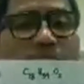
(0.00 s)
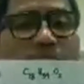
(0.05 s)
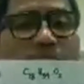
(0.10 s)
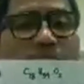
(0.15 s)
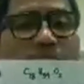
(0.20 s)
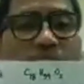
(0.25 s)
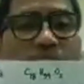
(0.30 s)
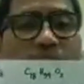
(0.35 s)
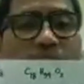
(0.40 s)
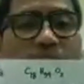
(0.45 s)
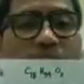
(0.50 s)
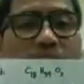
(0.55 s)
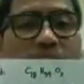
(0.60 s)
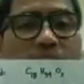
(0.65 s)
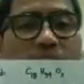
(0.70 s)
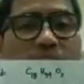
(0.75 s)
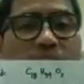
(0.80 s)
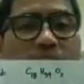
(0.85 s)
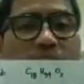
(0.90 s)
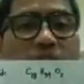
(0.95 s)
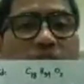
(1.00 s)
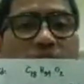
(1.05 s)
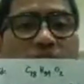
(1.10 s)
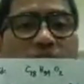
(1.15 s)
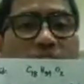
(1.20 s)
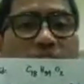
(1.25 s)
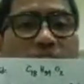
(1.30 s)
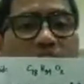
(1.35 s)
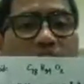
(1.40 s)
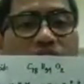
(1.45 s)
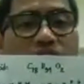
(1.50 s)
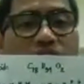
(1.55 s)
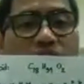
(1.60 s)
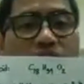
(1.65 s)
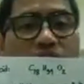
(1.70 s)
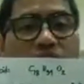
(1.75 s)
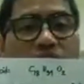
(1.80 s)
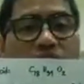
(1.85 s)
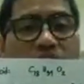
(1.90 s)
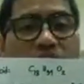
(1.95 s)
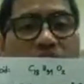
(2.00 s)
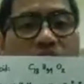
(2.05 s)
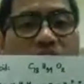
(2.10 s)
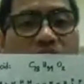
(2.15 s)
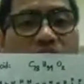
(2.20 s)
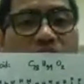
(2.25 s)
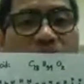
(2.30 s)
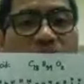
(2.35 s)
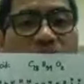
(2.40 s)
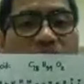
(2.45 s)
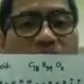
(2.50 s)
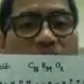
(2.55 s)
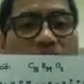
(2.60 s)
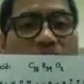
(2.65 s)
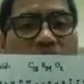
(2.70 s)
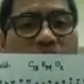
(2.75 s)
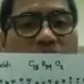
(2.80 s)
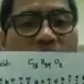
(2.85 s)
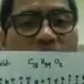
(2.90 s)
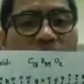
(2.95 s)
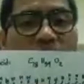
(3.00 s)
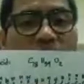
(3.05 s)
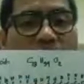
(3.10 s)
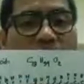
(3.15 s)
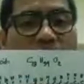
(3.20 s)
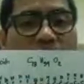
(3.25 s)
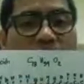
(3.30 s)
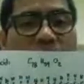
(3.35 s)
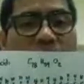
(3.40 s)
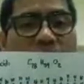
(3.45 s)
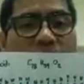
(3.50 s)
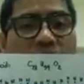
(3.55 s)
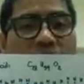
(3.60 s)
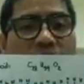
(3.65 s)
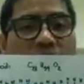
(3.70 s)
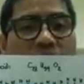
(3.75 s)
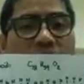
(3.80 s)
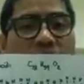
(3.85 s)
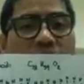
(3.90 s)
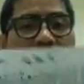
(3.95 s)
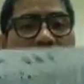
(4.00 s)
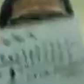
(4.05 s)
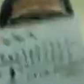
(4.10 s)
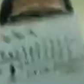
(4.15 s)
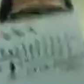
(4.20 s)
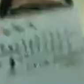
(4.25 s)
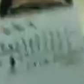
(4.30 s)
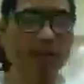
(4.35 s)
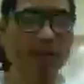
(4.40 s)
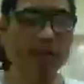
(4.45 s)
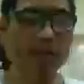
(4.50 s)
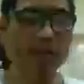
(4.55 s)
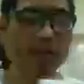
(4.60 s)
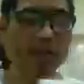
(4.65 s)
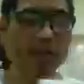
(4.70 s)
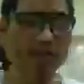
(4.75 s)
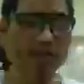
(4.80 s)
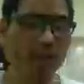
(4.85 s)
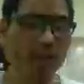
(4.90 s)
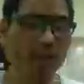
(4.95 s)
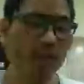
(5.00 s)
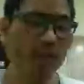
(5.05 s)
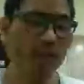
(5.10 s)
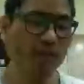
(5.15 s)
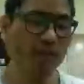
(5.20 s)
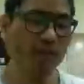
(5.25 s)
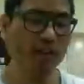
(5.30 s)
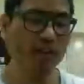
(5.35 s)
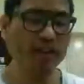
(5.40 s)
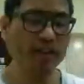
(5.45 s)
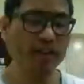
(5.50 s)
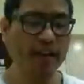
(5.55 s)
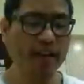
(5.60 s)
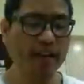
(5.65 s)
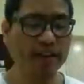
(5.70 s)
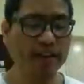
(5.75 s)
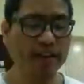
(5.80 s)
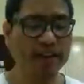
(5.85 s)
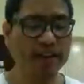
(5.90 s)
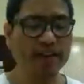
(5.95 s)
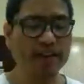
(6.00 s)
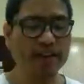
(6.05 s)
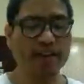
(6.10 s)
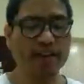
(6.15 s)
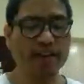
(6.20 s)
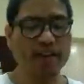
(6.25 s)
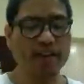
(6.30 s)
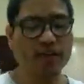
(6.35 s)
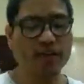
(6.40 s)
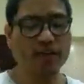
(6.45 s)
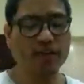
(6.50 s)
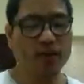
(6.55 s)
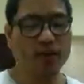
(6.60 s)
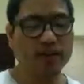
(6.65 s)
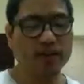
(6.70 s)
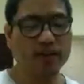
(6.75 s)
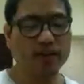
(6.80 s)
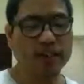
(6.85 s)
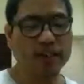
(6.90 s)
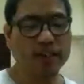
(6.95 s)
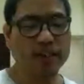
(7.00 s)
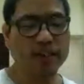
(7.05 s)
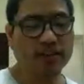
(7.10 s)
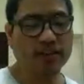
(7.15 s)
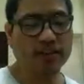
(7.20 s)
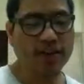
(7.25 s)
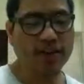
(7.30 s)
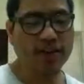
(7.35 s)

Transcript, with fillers: C is the orientation. It's going to be the, like this. Like, orientation is like this for C's,